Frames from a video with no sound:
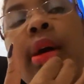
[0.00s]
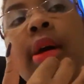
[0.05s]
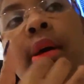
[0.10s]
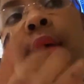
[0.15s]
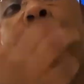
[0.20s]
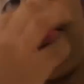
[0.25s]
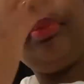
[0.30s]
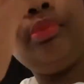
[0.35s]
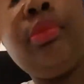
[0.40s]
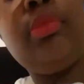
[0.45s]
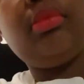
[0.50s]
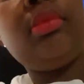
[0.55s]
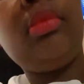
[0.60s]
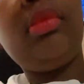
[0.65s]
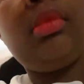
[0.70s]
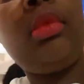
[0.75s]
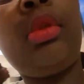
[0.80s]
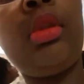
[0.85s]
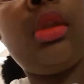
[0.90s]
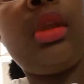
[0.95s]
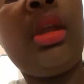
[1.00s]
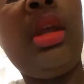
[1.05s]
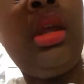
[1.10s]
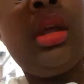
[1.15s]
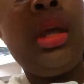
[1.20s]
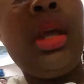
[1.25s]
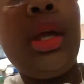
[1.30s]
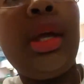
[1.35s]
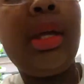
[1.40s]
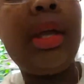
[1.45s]
um
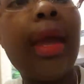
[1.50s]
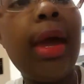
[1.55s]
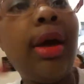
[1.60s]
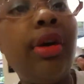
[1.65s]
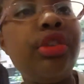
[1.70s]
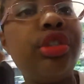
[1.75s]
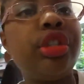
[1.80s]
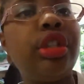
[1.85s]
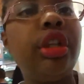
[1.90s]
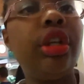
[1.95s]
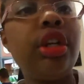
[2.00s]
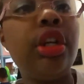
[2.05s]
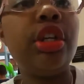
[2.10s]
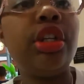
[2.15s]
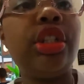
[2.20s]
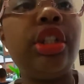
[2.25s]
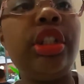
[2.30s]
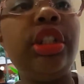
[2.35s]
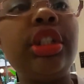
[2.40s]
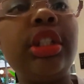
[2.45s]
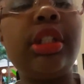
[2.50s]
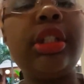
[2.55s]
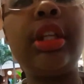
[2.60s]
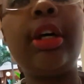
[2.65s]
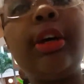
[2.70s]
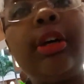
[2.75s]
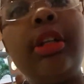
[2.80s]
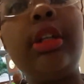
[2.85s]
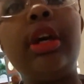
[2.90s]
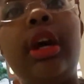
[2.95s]
counselor. She just
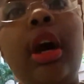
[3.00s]
talked